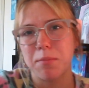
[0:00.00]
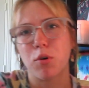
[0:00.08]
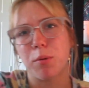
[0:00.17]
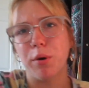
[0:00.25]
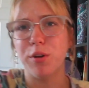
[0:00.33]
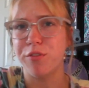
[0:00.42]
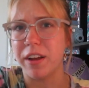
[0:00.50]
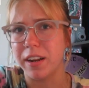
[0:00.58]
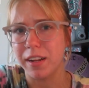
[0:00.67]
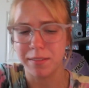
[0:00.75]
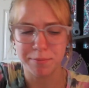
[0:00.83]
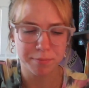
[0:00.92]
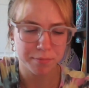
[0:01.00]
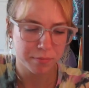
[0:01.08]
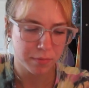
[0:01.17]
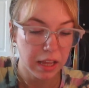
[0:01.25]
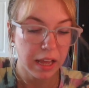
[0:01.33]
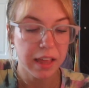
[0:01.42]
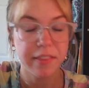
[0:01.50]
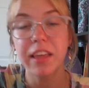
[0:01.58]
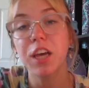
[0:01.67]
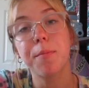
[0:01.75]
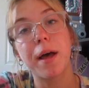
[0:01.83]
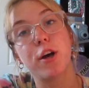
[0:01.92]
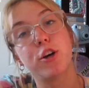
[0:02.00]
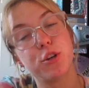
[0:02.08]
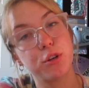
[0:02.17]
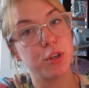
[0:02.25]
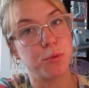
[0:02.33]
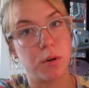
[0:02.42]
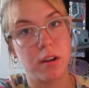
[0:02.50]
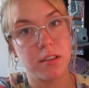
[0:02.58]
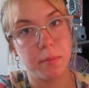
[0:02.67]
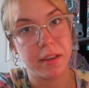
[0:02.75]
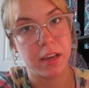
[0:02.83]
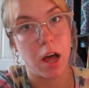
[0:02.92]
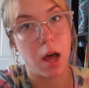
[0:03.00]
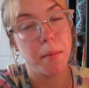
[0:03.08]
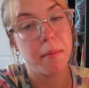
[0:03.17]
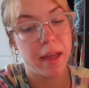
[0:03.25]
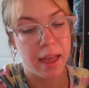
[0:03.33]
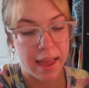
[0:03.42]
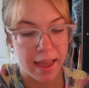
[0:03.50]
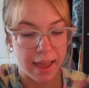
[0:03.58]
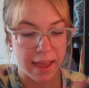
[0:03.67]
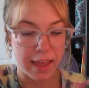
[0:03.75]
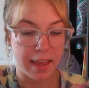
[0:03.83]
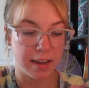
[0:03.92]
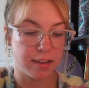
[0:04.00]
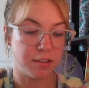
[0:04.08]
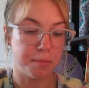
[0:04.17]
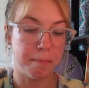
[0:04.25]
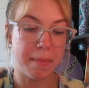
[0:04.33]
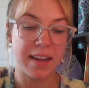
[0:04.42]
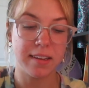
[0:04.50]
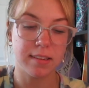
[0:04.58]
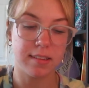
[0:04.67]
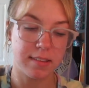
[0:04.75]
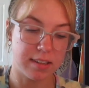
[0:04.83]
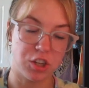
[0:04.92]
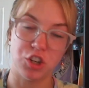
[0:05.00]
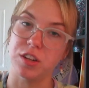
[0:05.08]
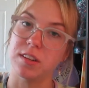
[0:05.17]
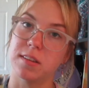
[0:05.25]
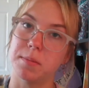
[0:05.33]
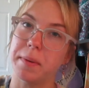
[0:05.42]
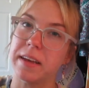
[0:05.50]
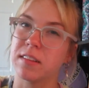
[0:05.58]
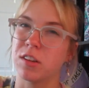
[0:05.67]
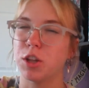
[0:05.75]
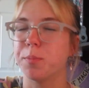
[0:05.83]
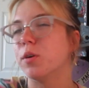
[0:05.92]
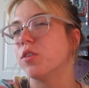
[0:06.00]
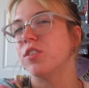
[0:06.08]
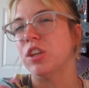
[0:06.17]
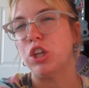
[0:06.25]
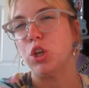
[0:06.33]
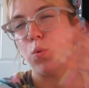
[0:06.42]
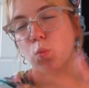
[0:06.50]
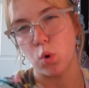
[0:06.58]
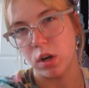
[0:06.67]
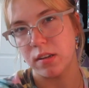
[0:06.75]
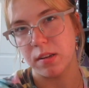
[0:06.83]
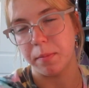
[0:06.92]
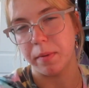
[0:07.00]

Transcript: more motivating. Think about who you want to become and make decisions based on the person you want to